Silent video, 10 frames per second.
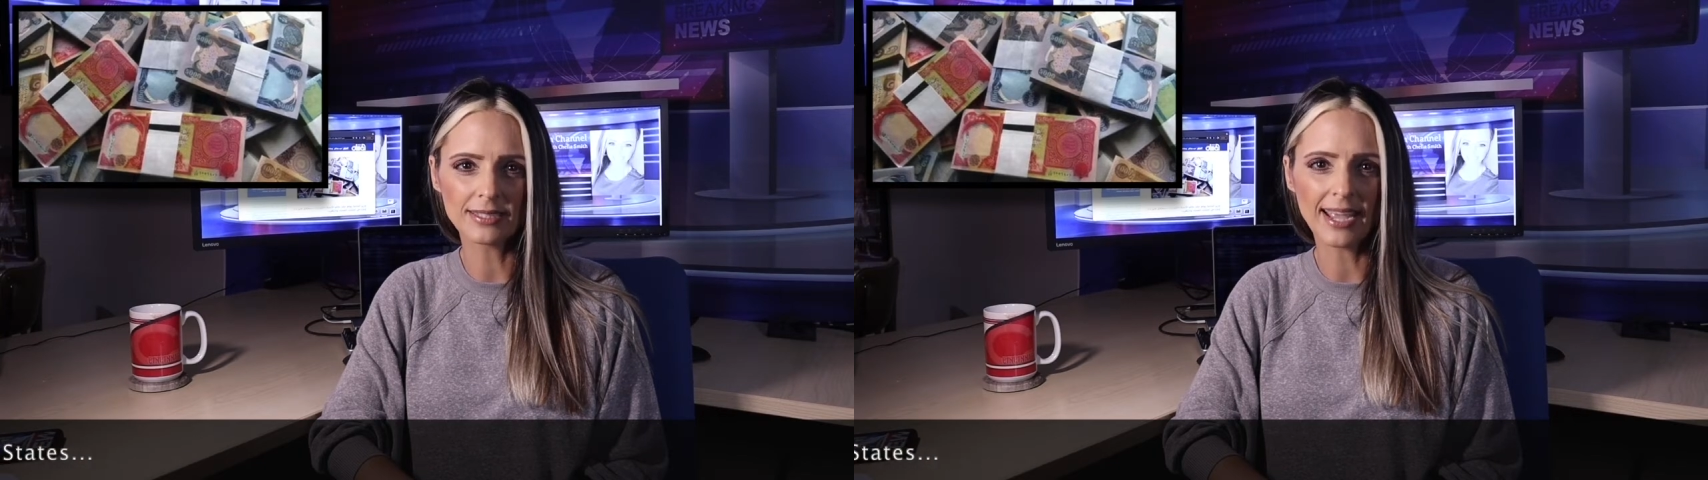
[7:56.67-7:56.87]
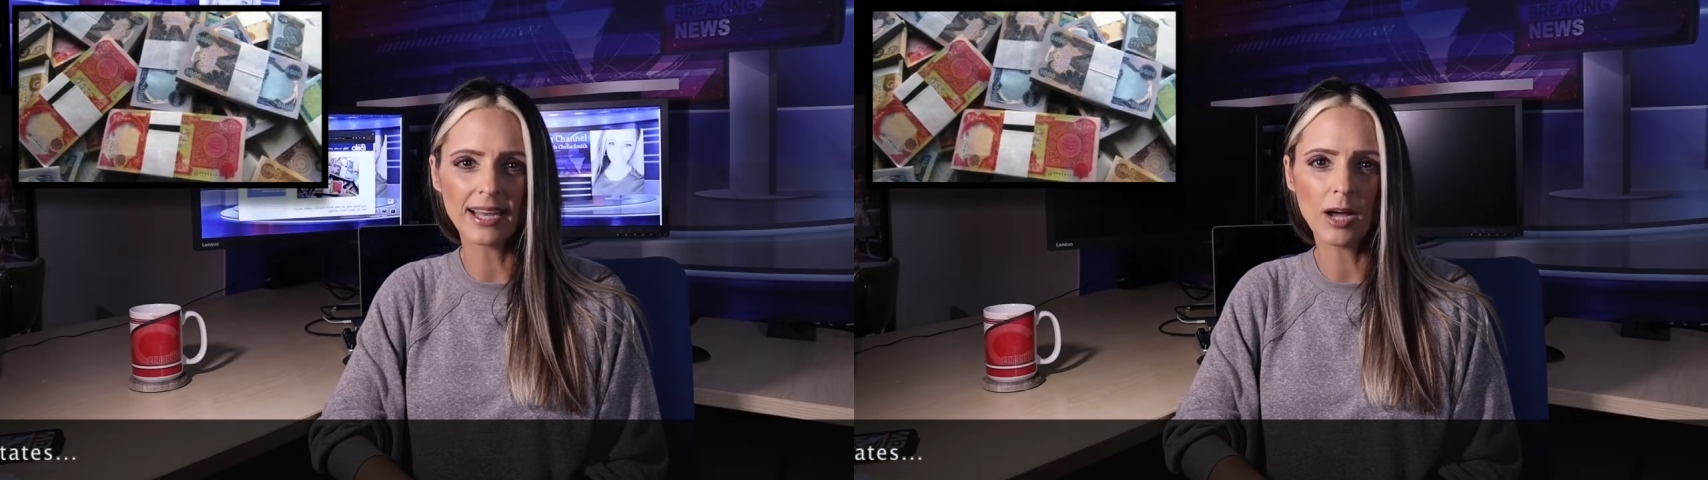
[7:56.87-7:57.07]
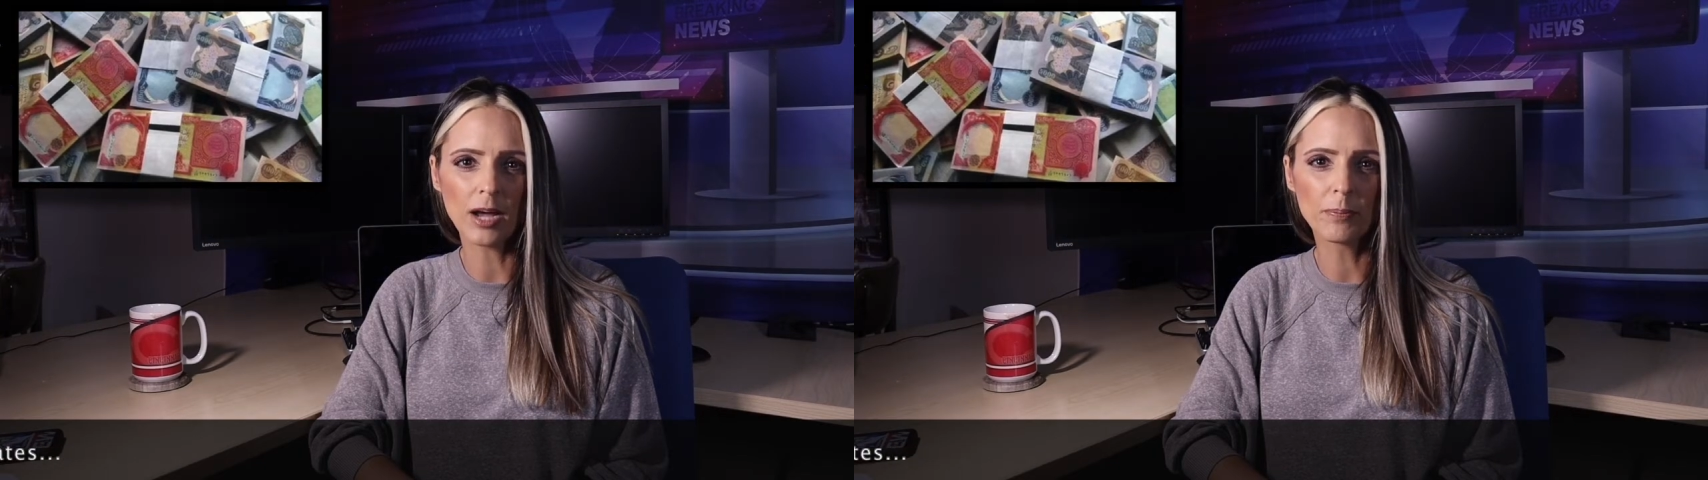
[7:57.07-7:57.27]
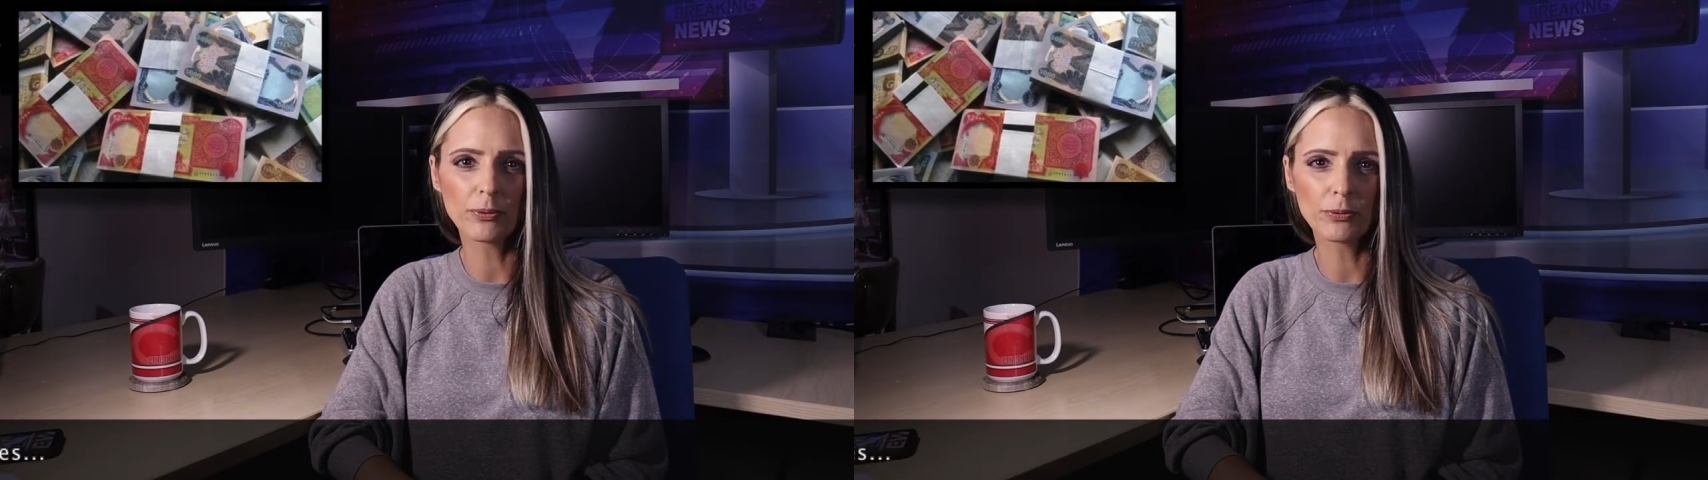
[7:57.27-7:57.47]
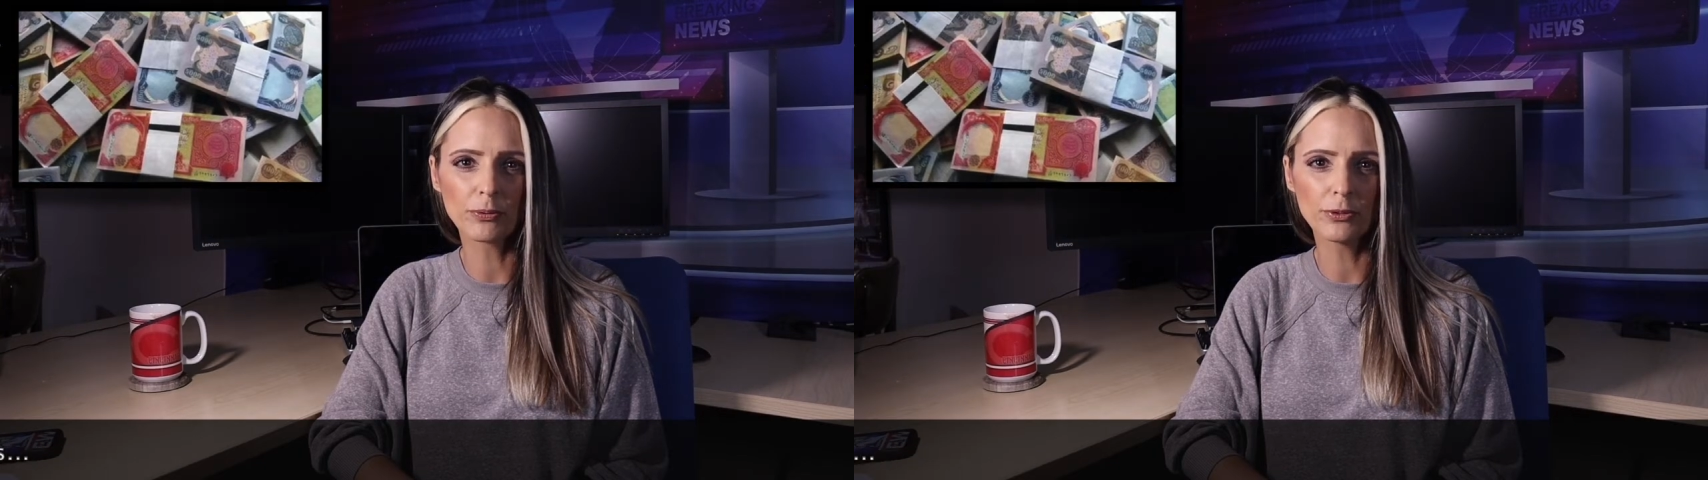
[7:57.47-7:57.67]
and
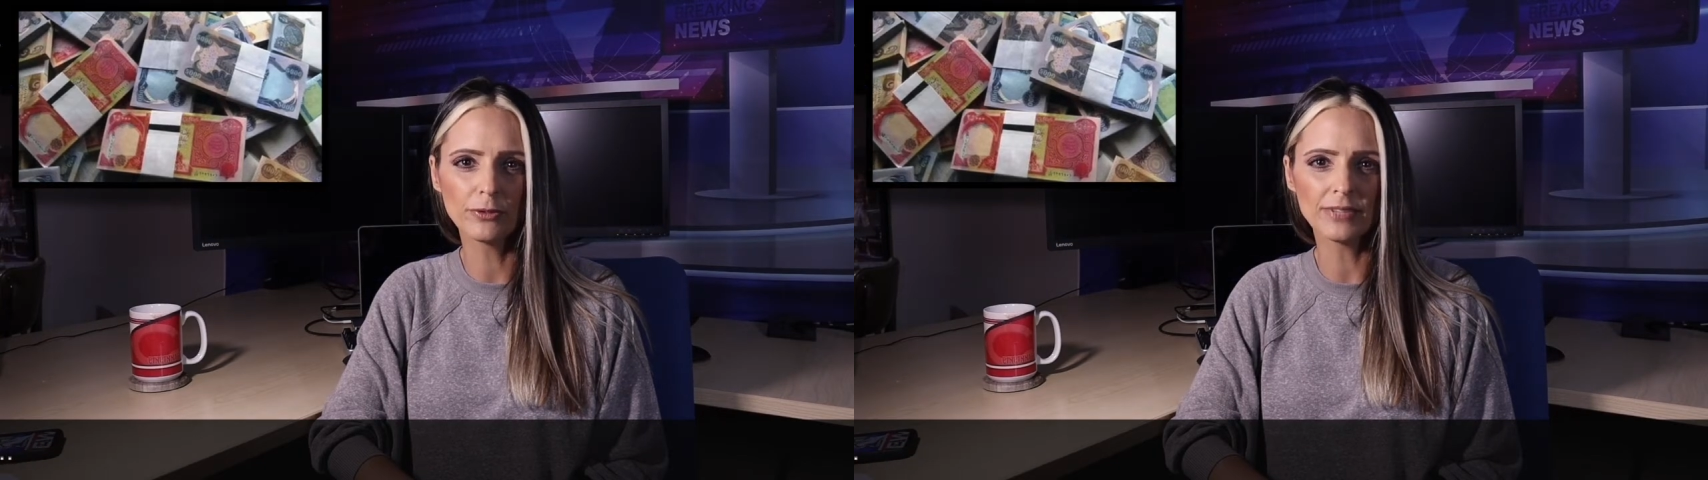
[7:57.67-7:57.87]
approved